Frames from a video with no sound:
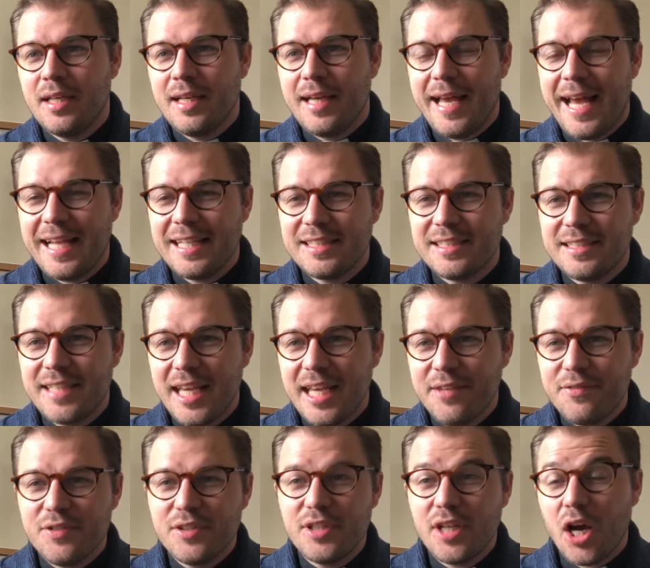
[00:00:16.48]
And
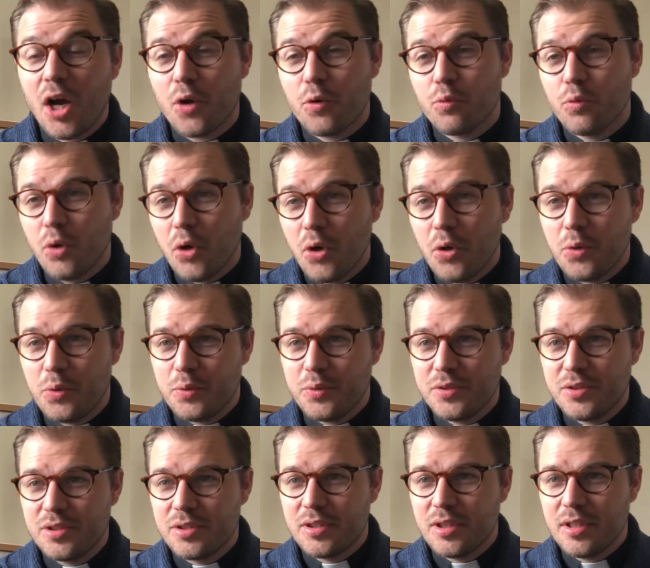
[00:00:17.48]
David
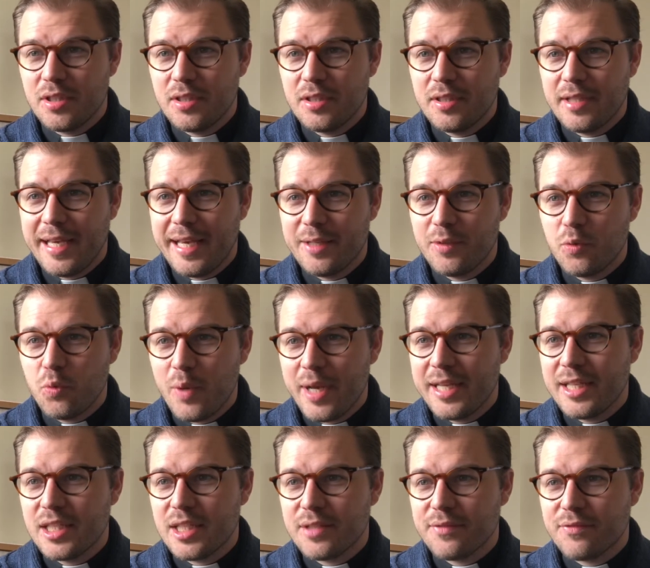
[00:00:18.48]
arose and
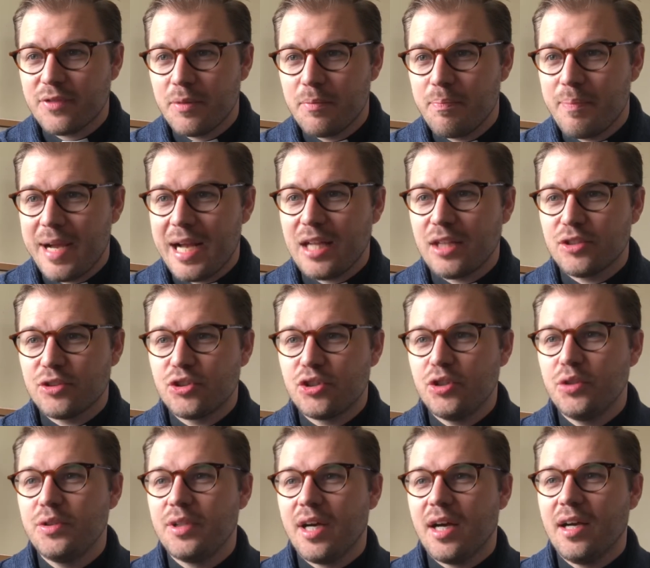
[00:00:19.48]
went from Baal
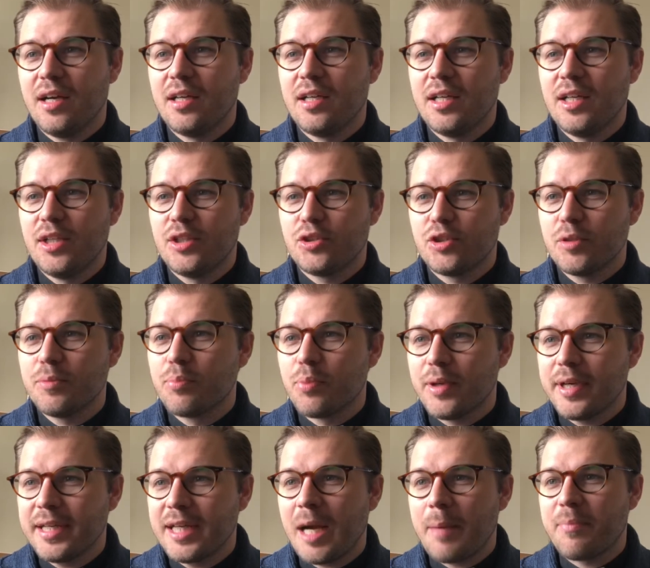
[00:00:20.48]
Judah to
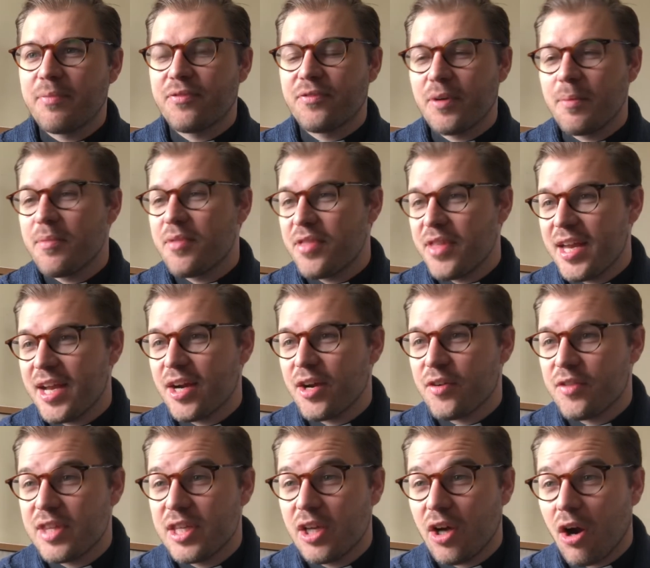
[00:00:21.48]
bring up from
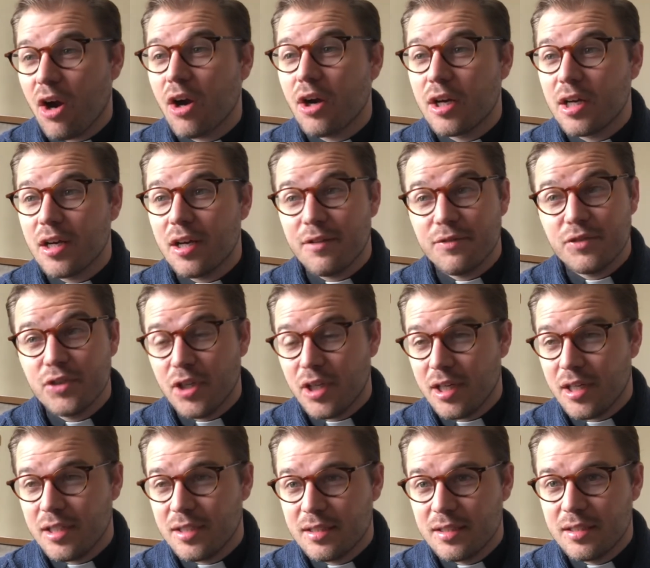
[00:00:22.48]
there the Ark of
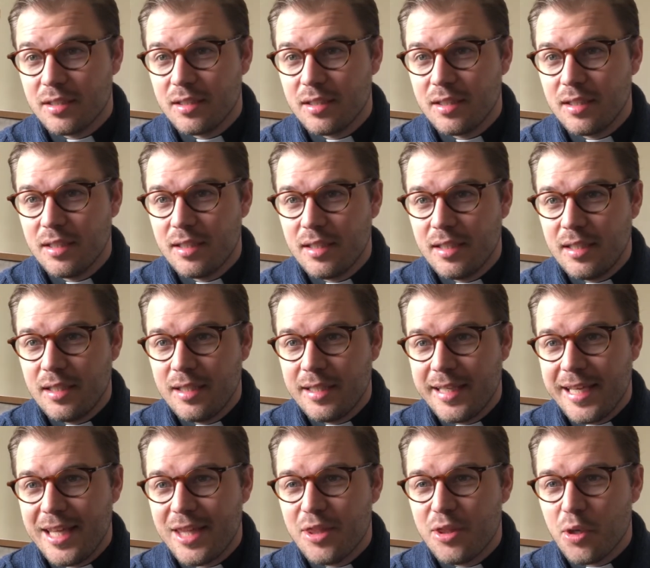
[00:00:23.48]
God.
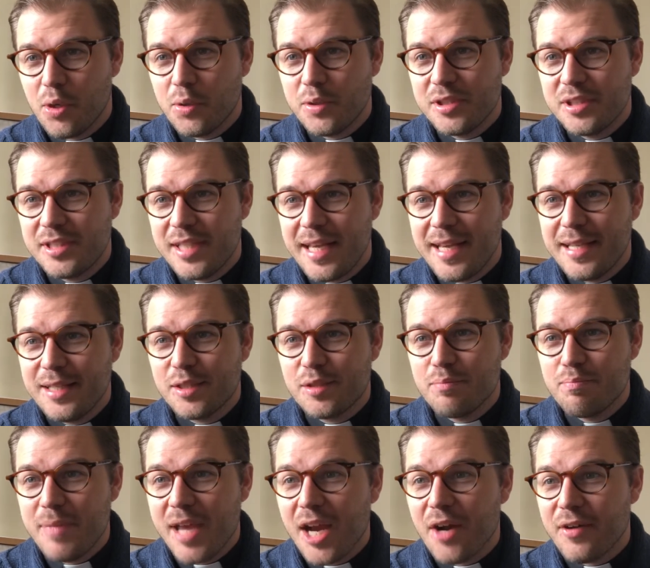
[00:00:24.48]
In those days
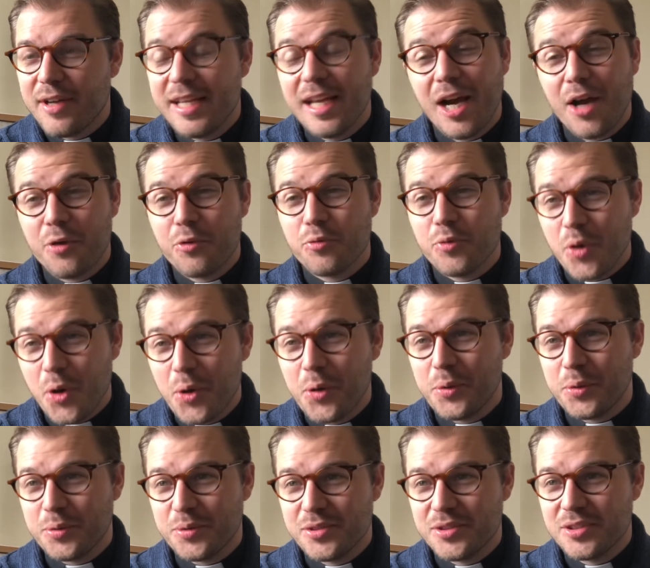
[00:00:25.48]
Mary
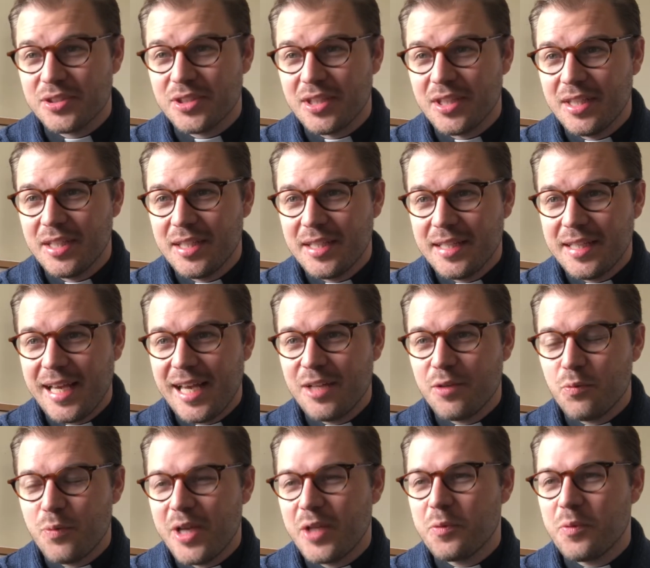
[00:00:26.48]
arose
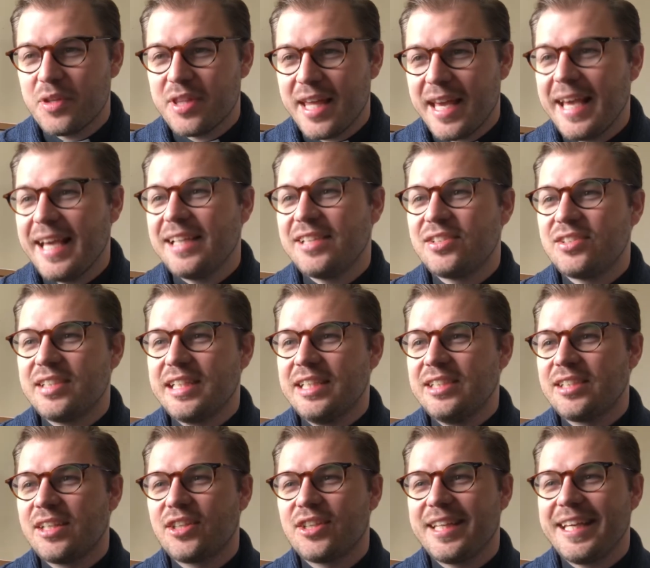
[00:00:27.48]
and went with haste
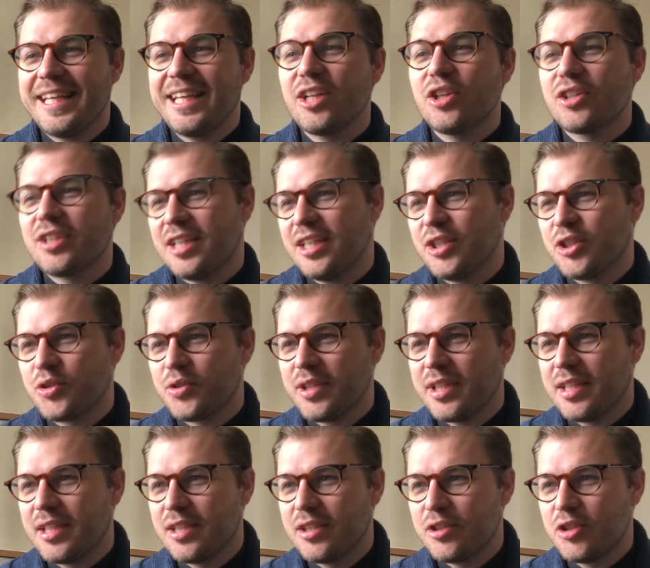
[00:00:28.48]
into the hill
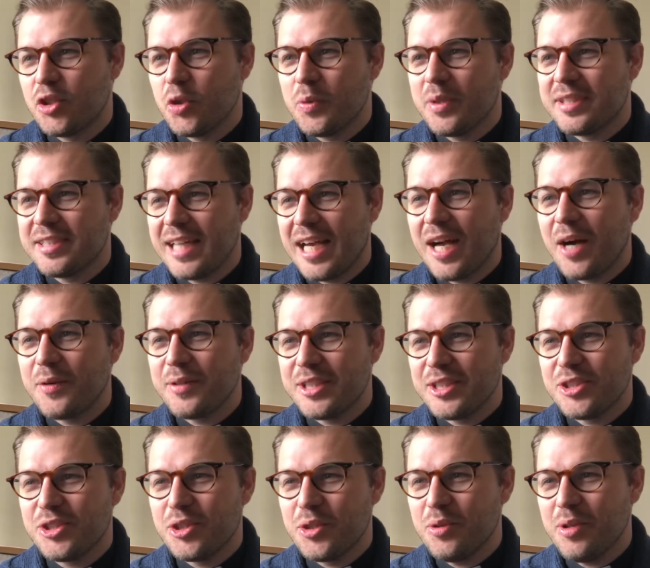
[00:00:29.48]
country to a town
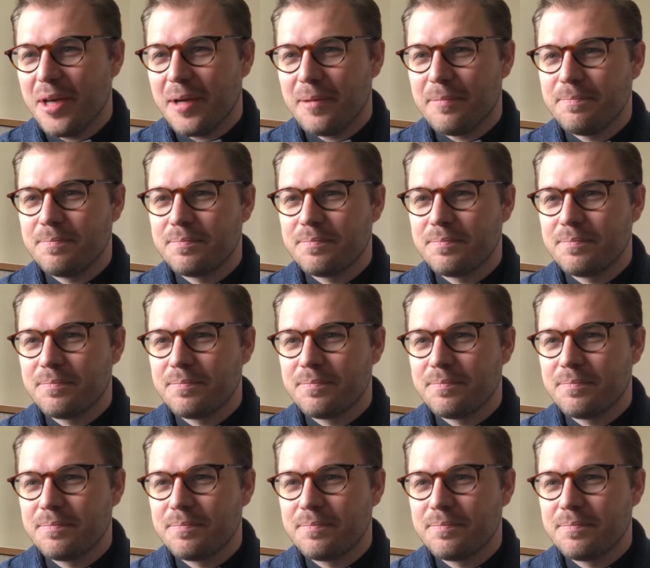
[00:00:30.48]
in Judah.